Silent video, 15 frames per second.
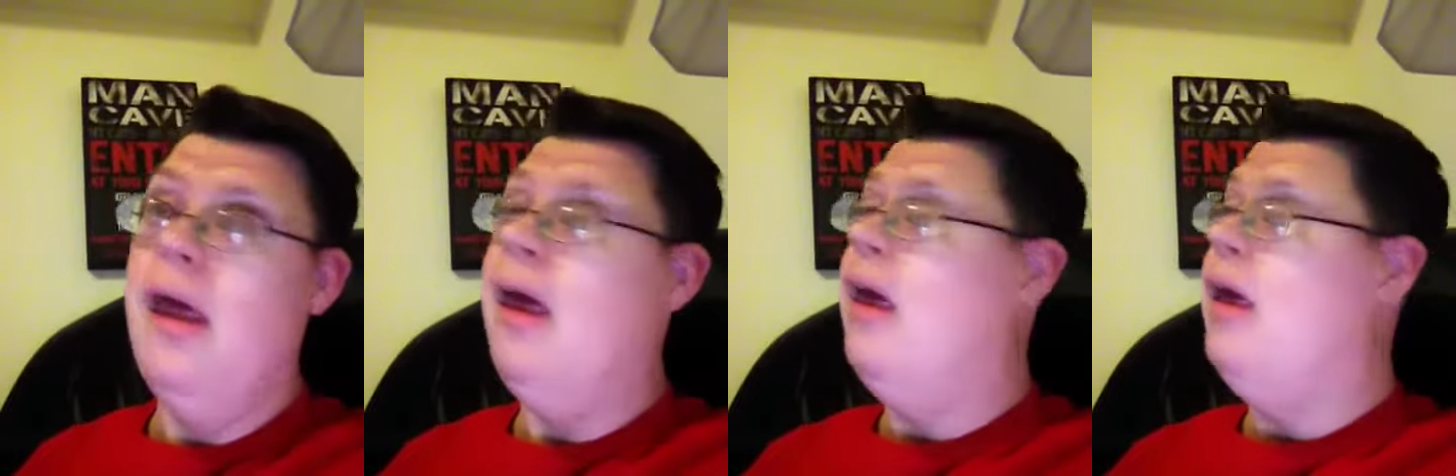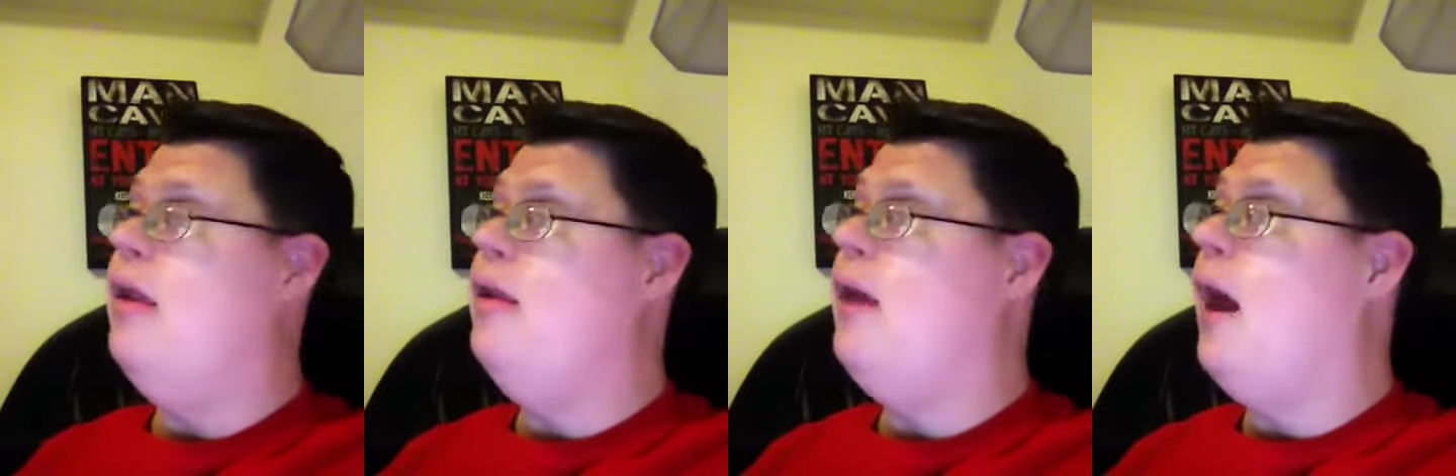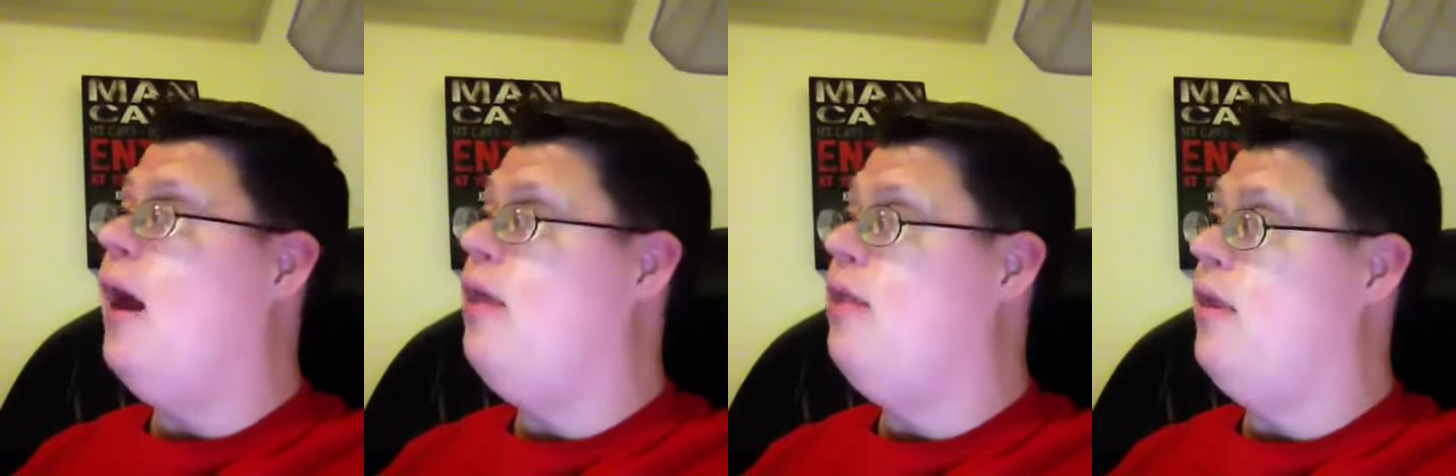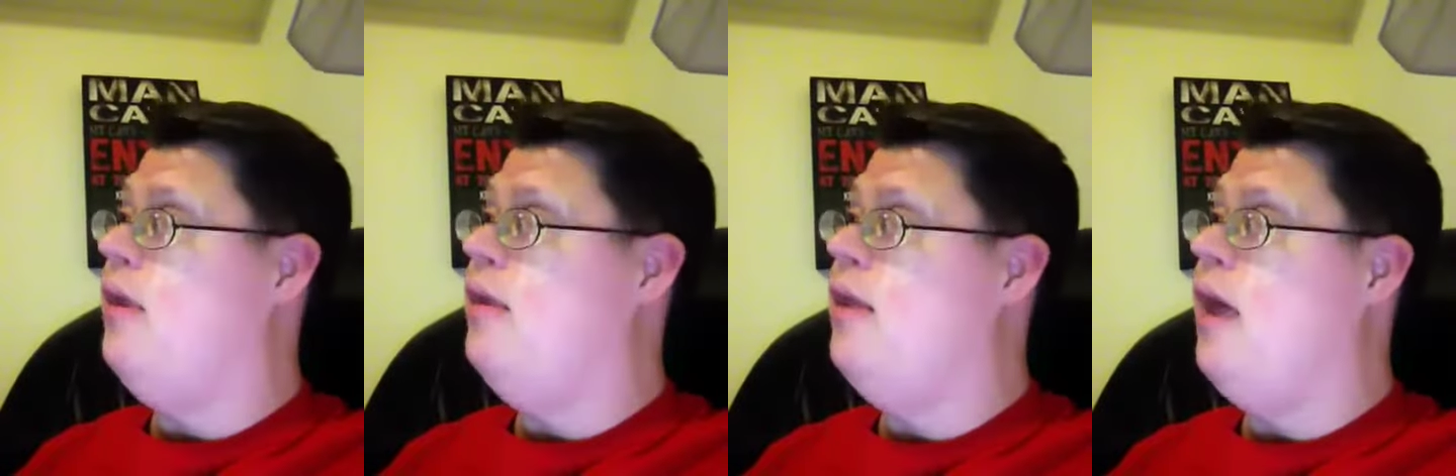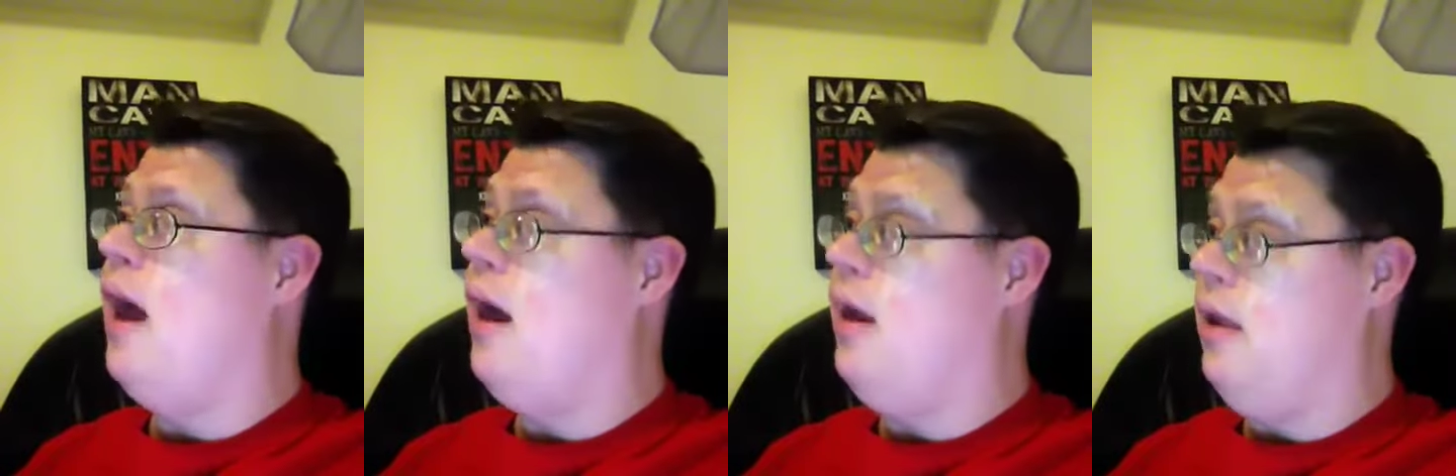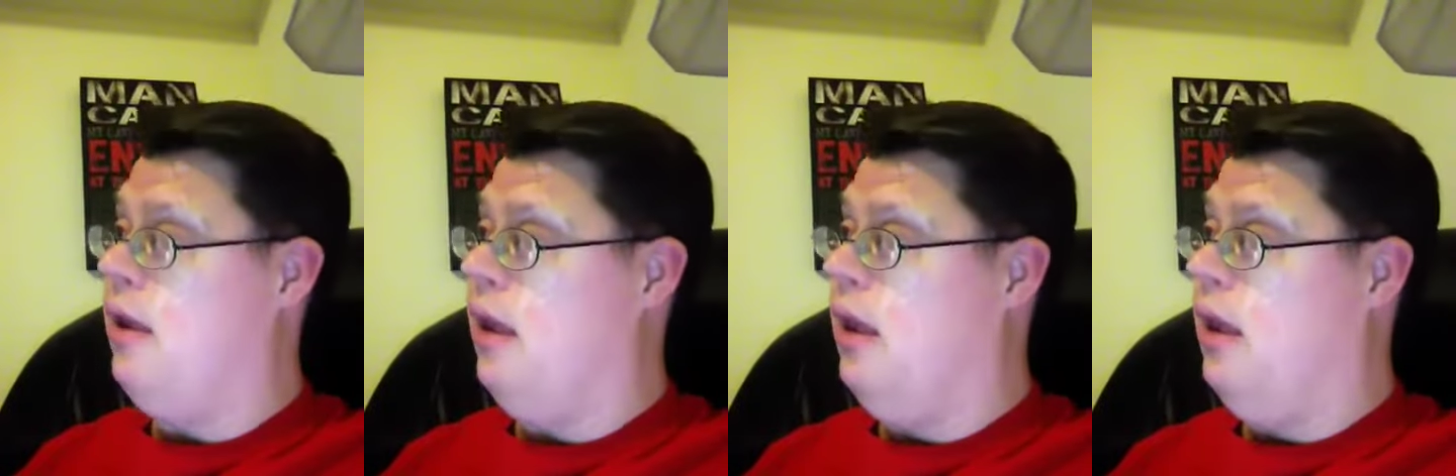in
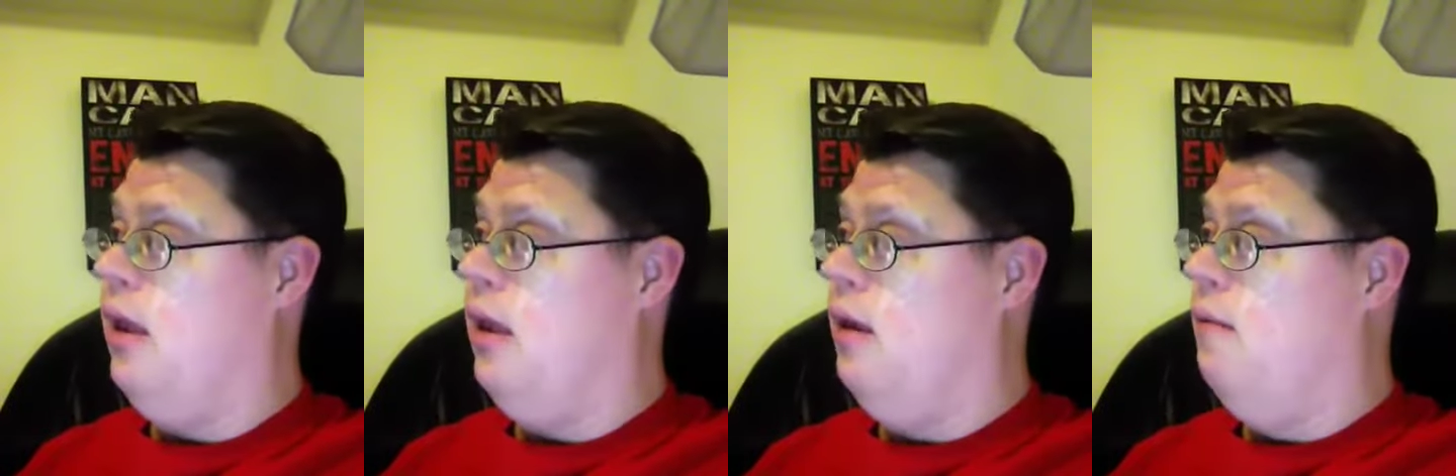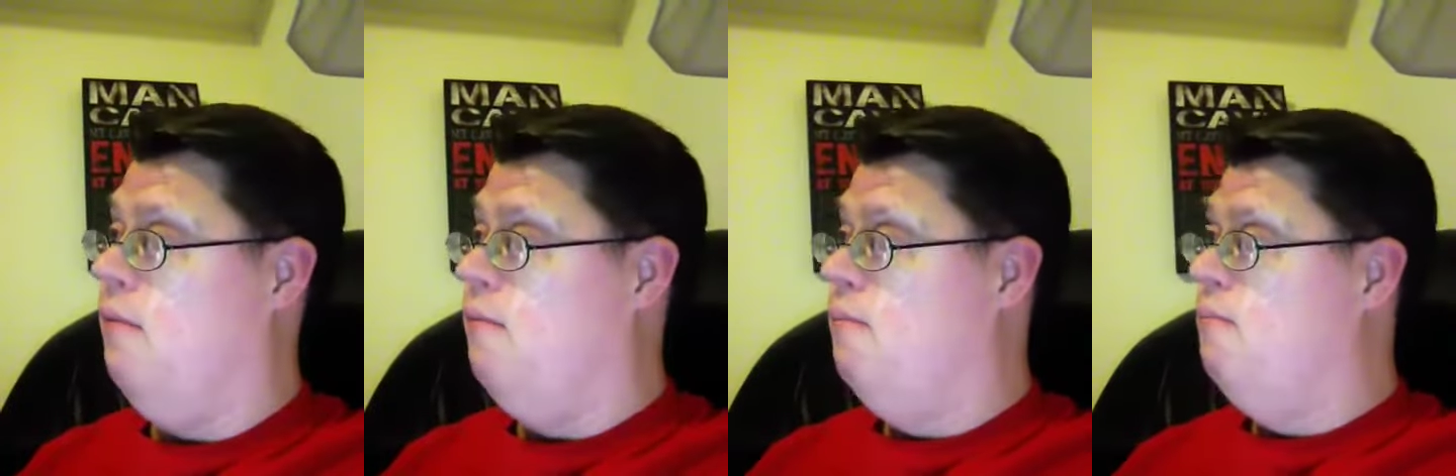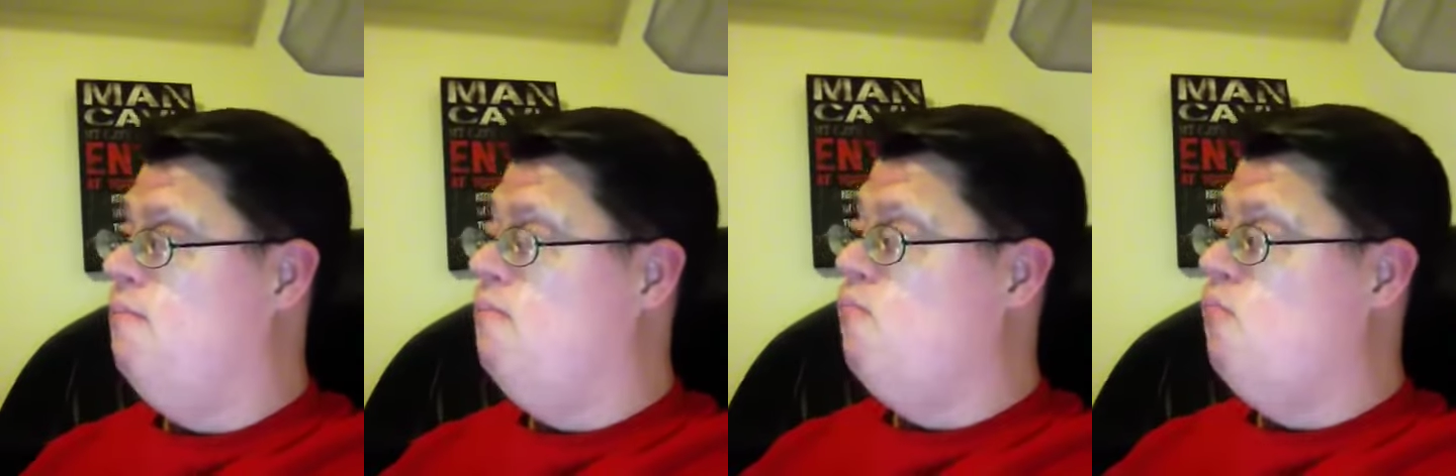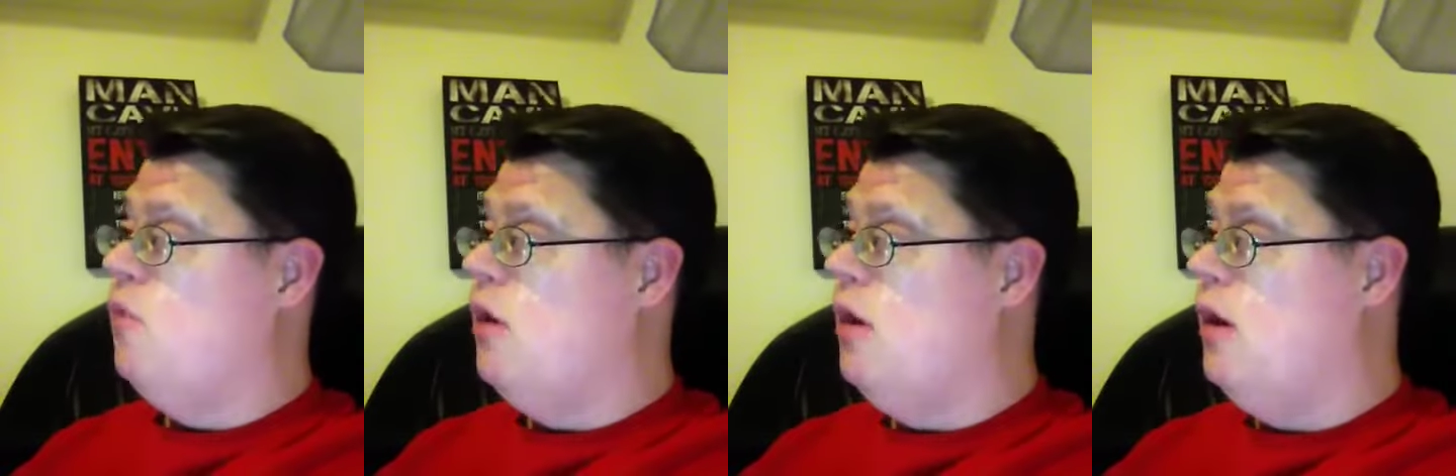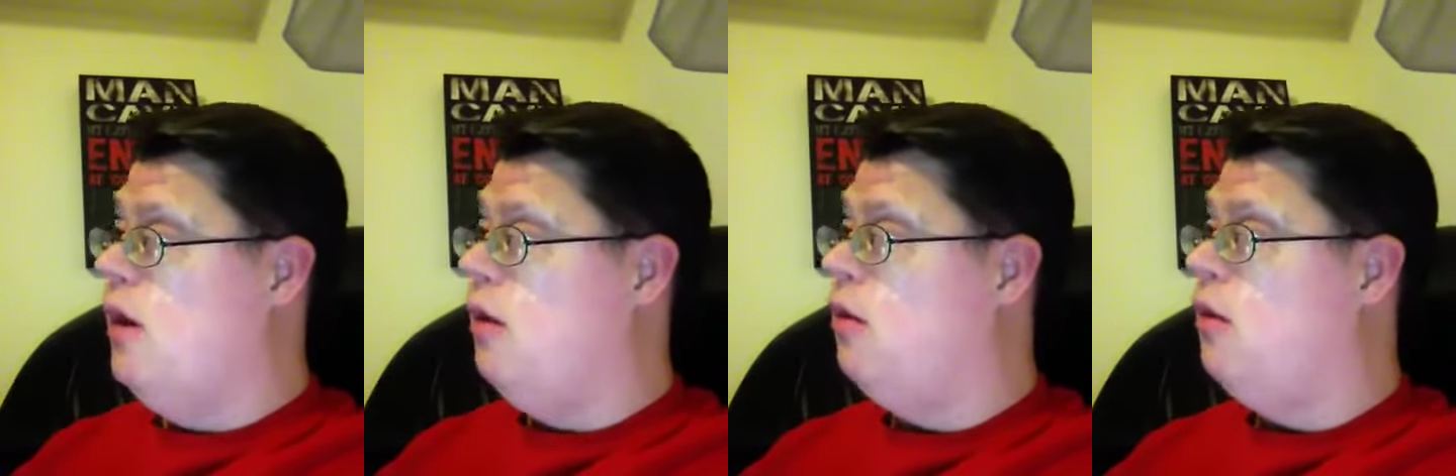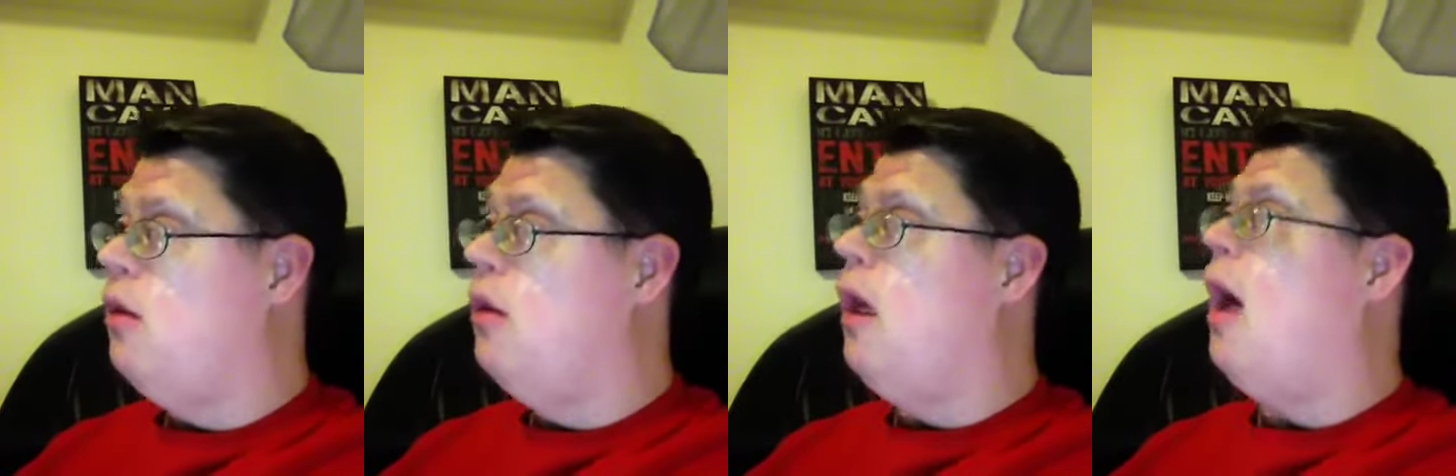1990
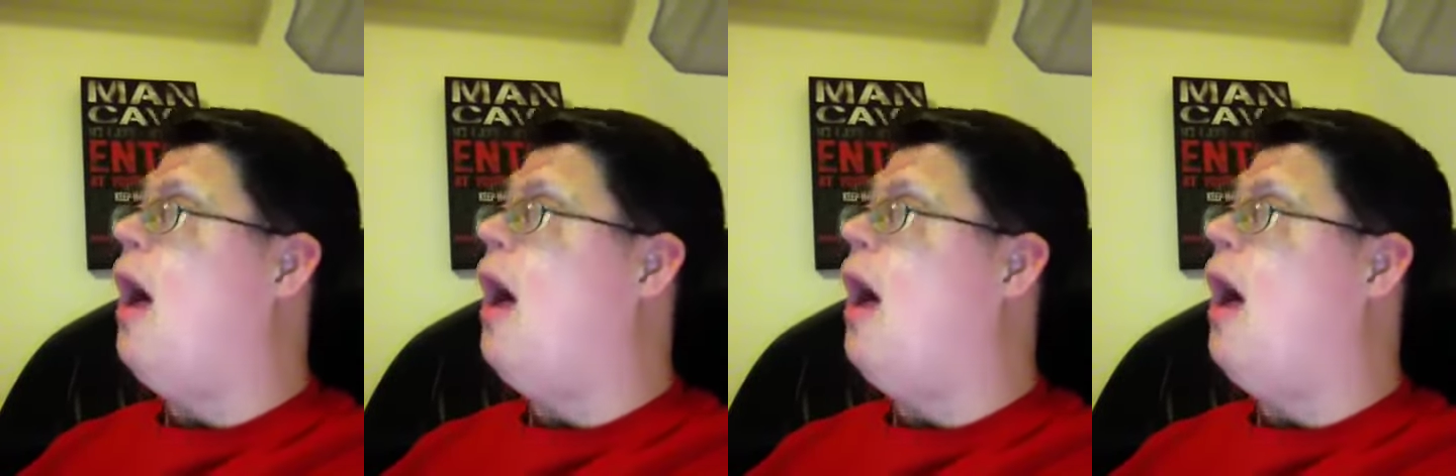in